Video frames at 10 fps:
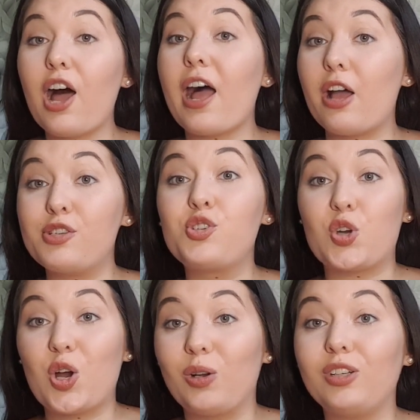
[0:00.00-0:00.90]
are
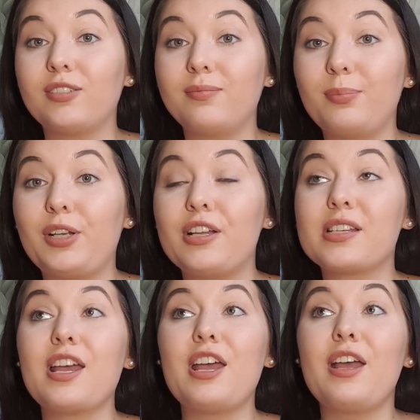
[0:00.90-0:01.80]
strong, because
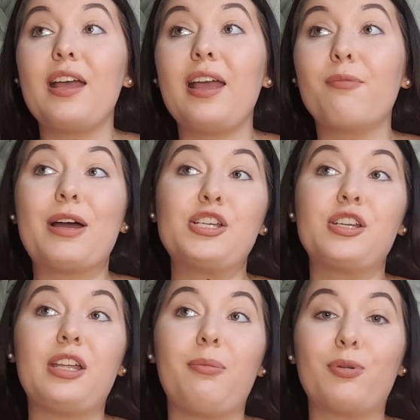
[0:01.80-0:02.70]

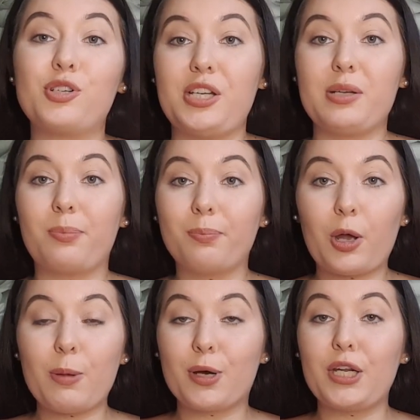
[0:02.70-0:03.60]
imagining you pushing your
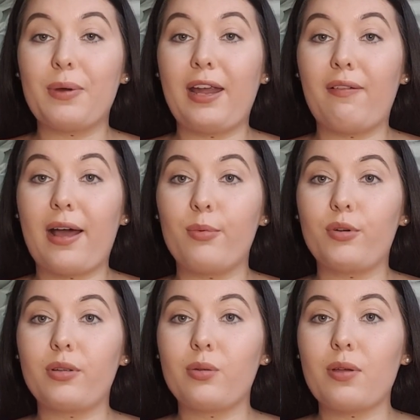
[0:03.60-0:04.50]
own body weight
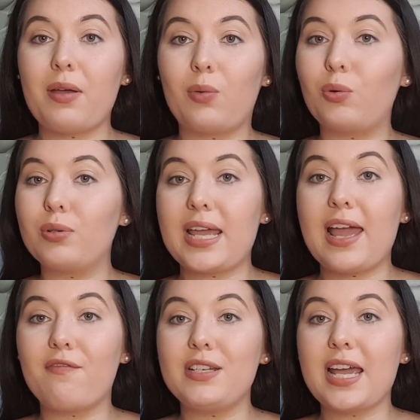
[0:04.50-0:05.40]
around all day,
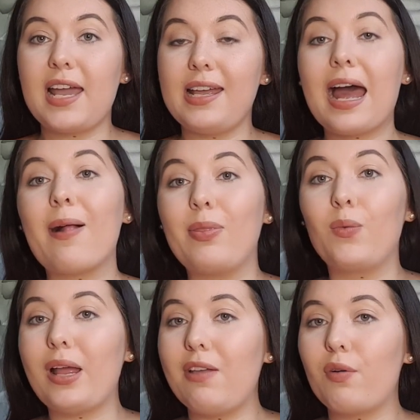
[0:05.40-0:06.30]
every day, and the
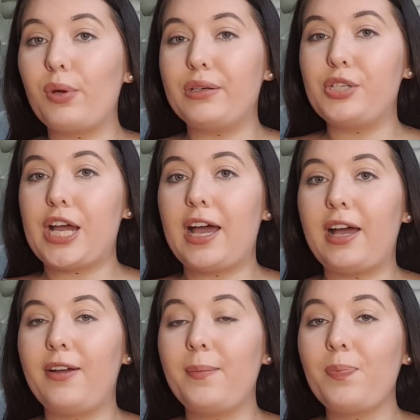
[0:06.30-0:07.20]
weight of a
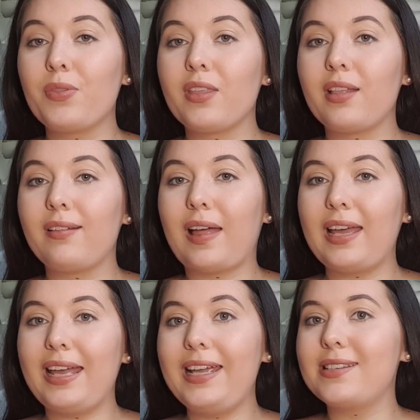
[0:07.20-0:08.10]
wheelchair, like,
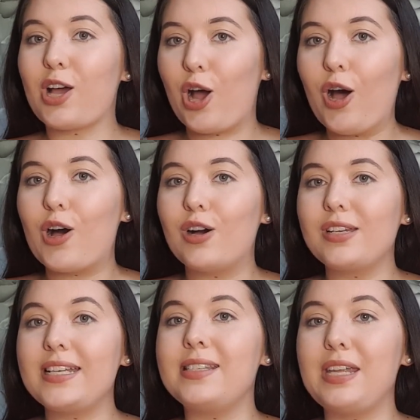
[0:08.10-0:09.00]
it's hard,
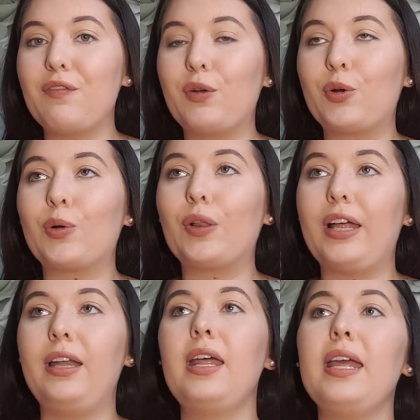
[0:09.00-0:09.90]
it's difficult.
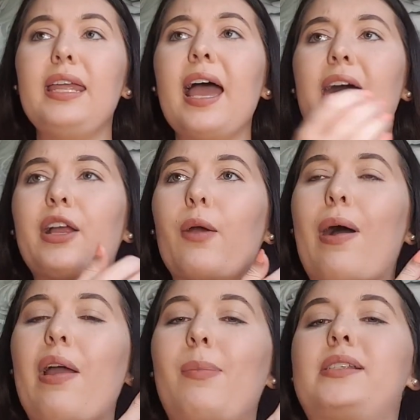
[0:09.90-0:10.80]
And yeah, I go
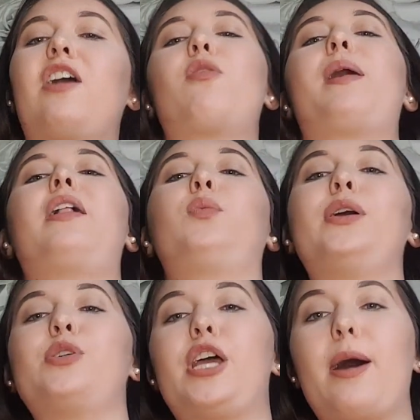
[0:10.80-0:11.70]
out in my self-propelled
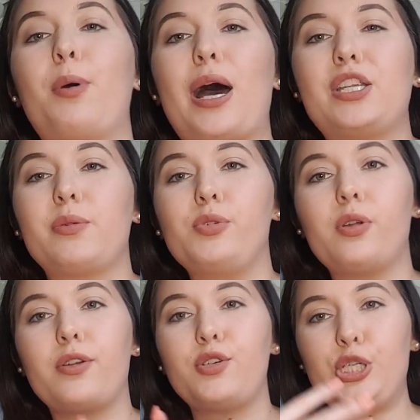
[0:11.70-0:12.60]
wheelchair, but I don't
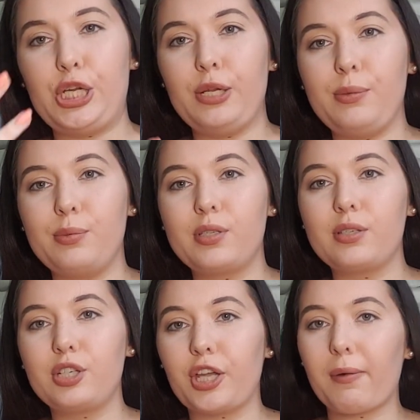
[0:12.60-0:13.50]
choose
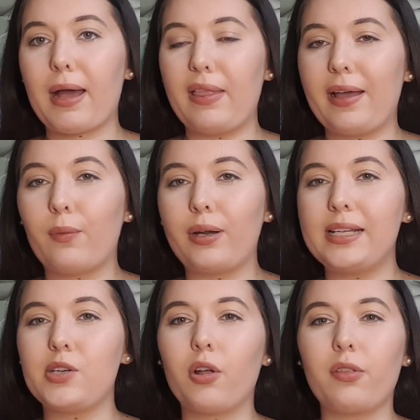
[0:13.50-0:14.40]
to go out in that one.
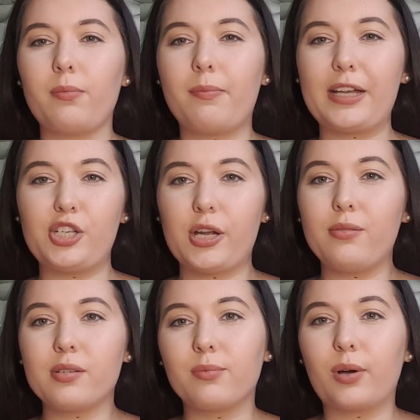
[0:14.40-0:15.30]
It's not my
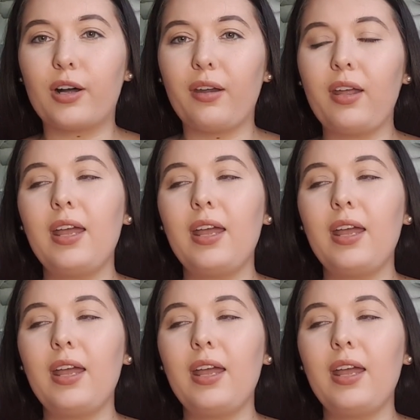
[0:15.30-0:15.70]
chosen one.